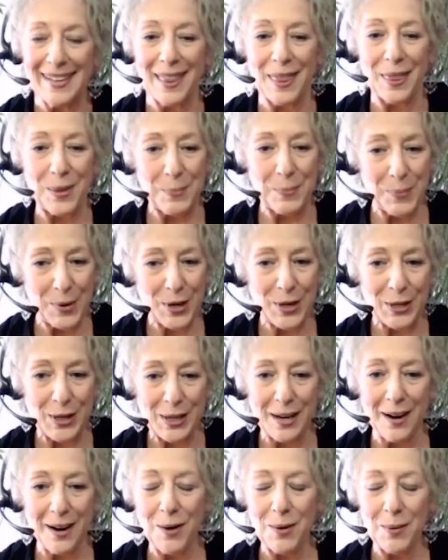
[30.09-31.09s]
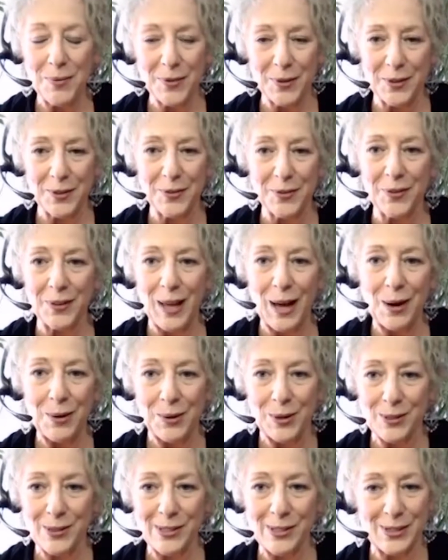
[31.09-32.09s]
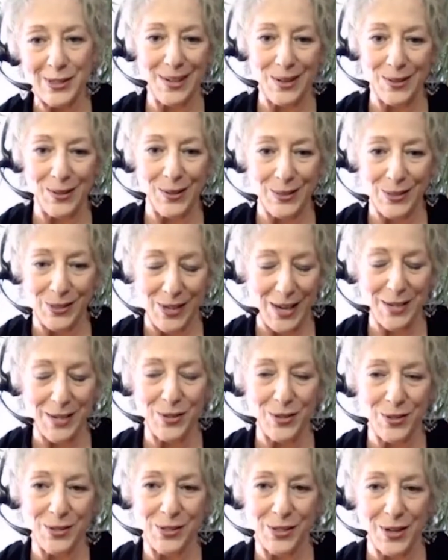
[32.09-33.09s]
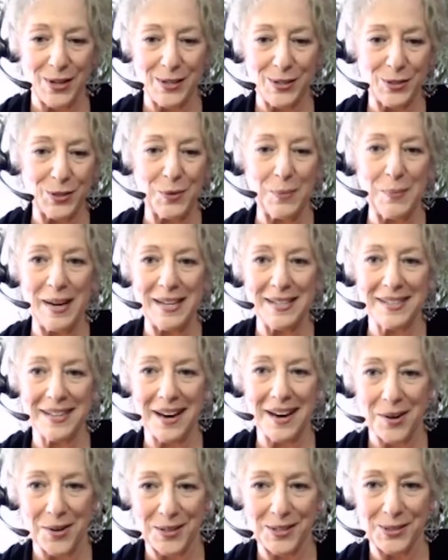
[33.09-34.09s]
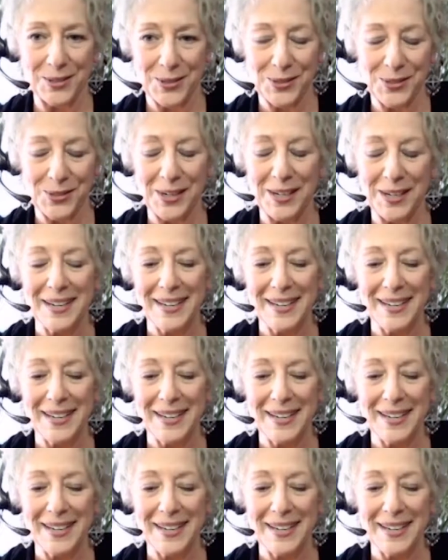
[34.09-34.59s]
The book, Hope for the Flowers, centers on two main characters.